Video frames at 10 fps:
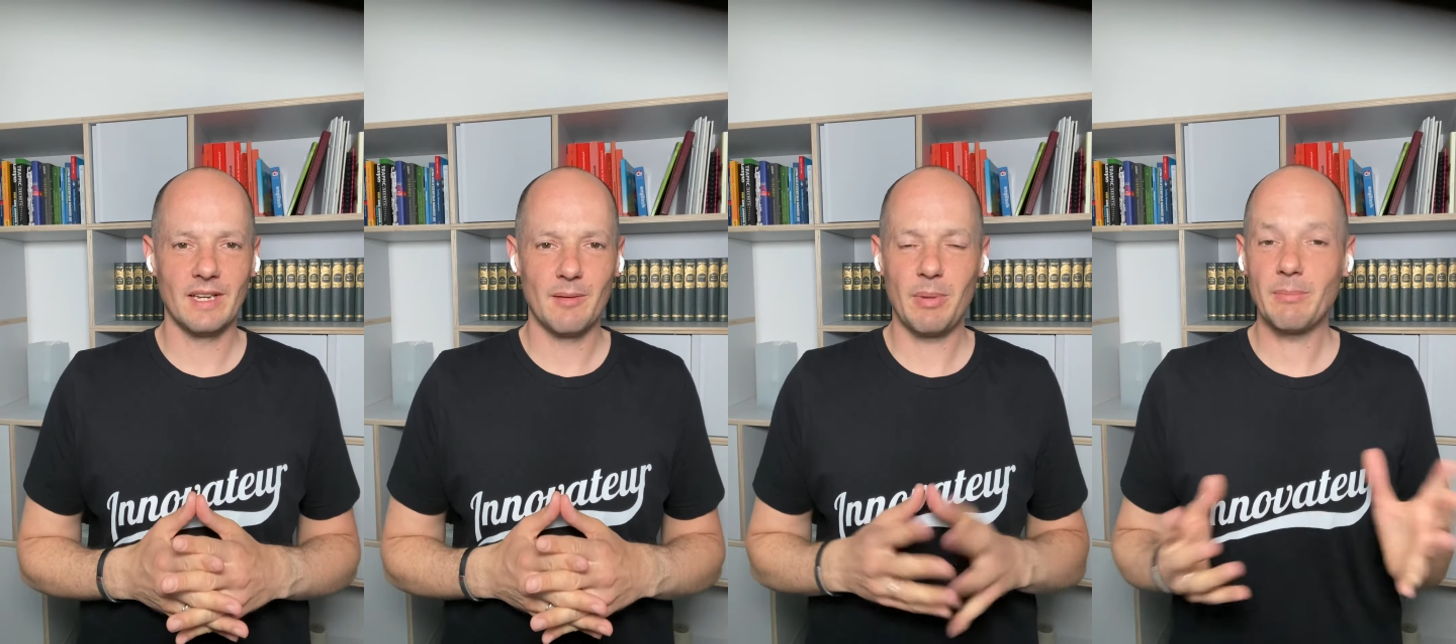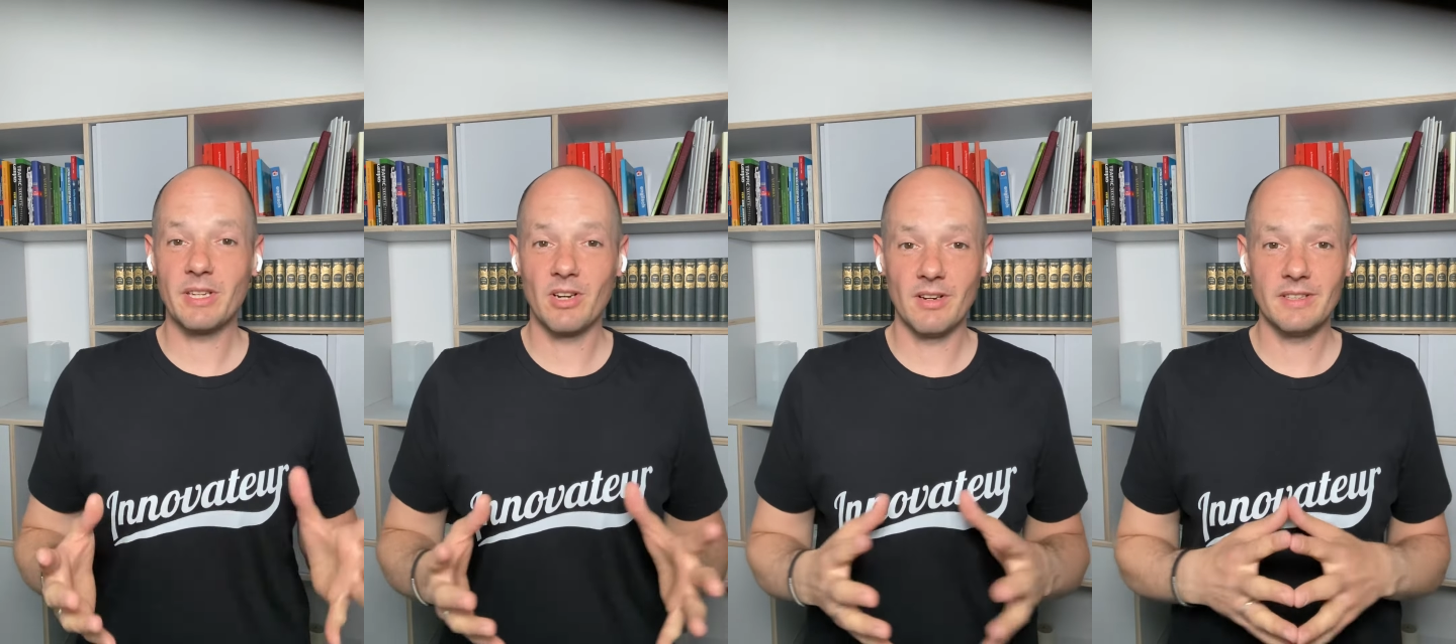
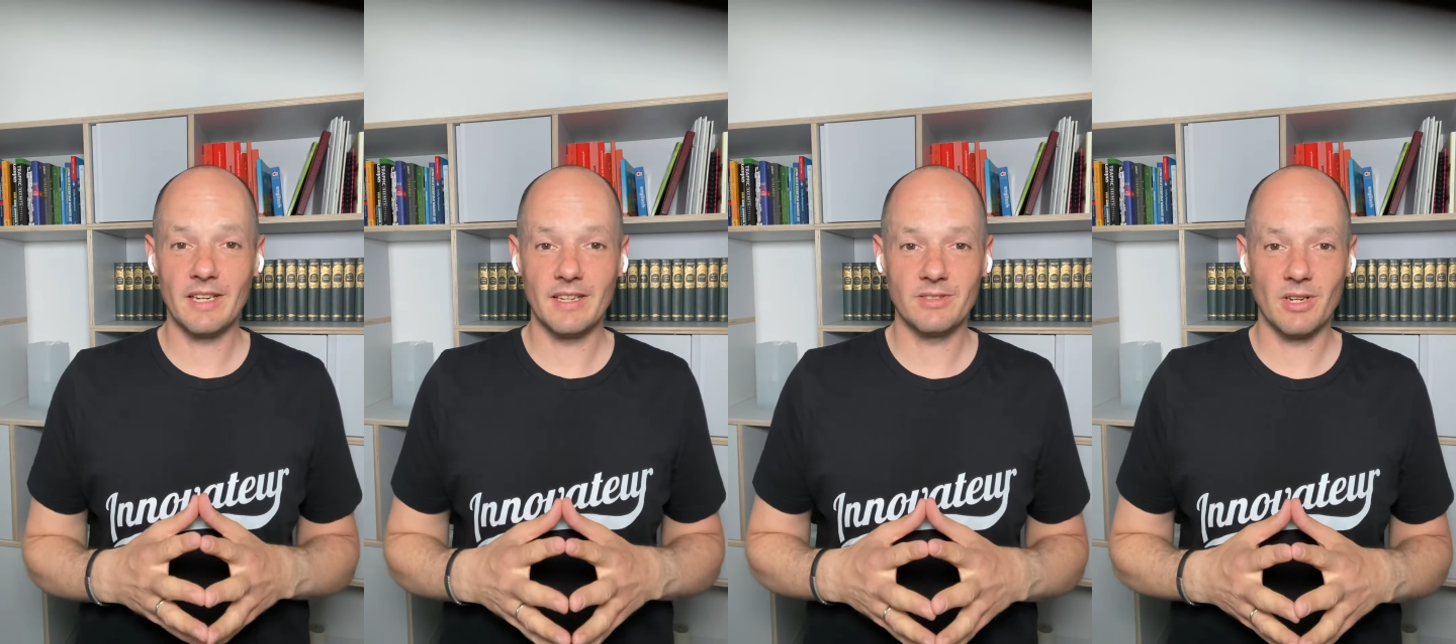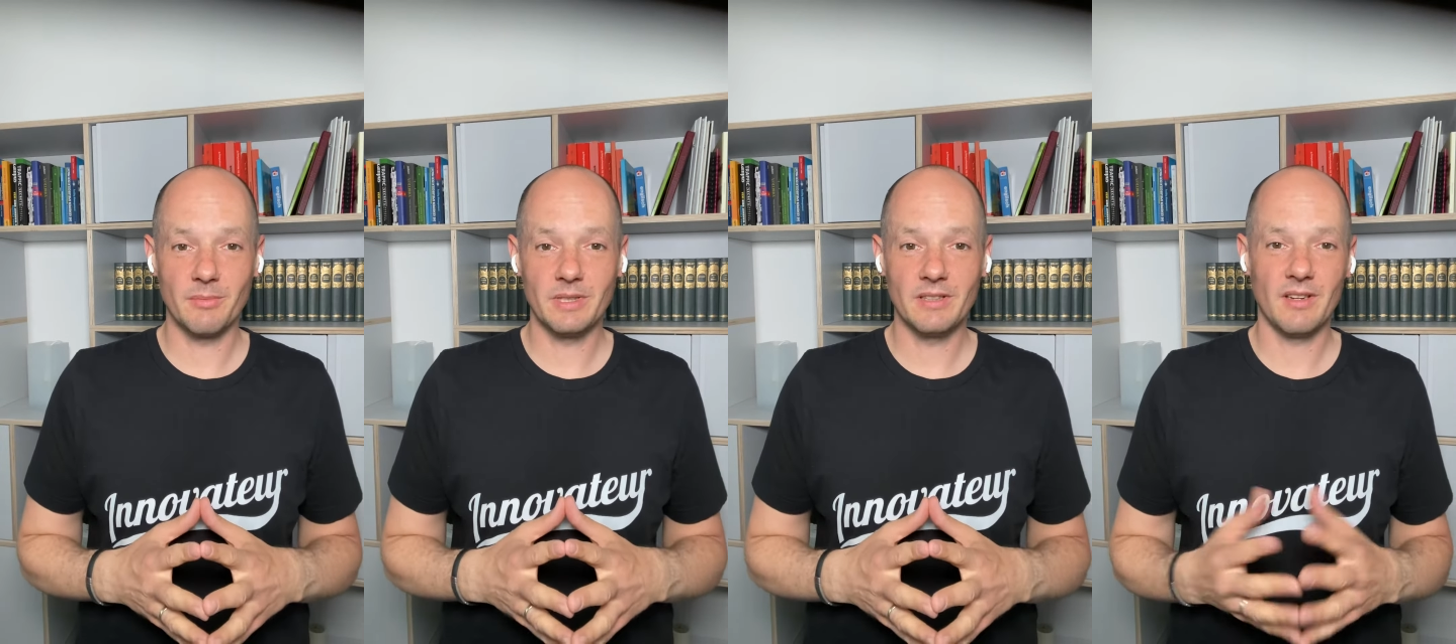public holiday in
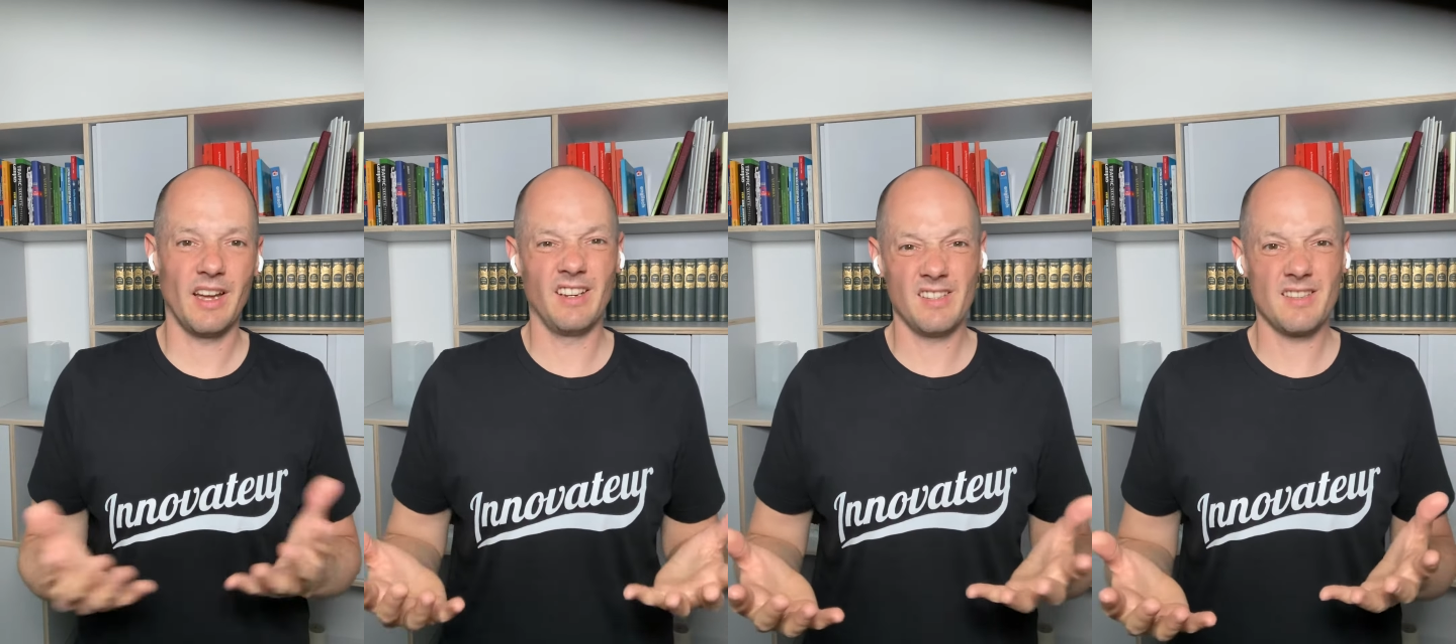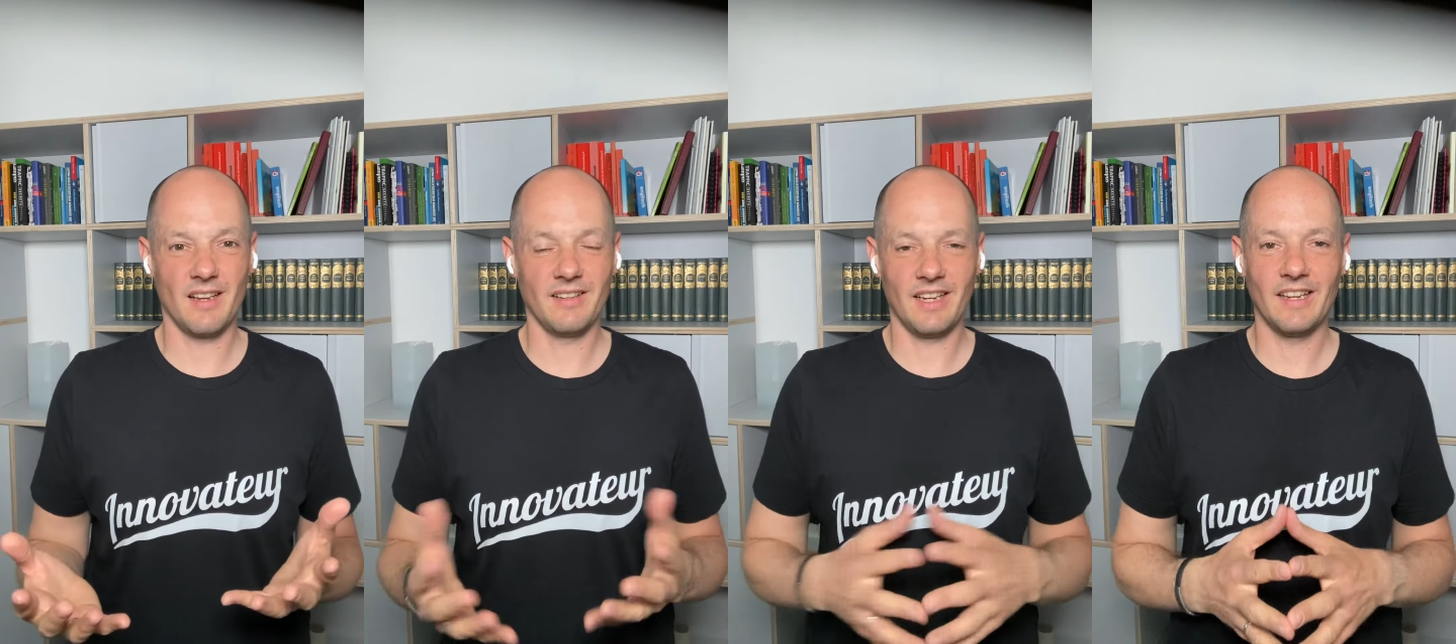Germany and it's
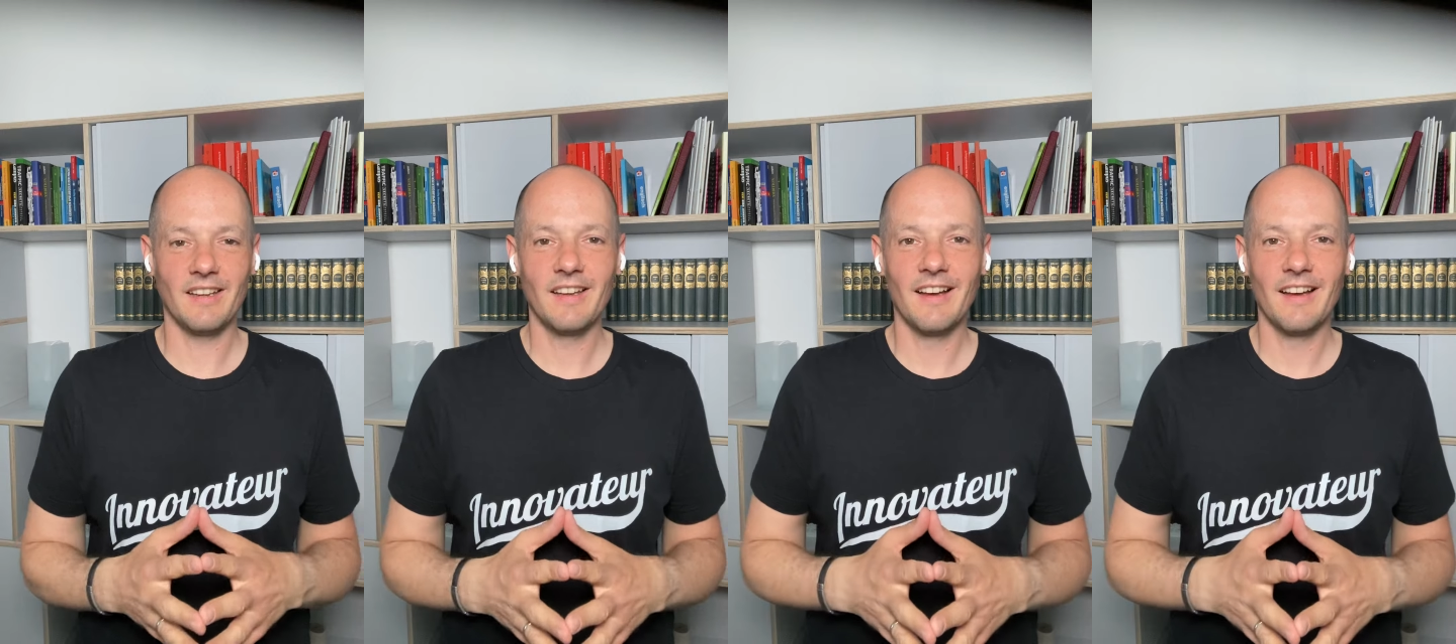Sunday.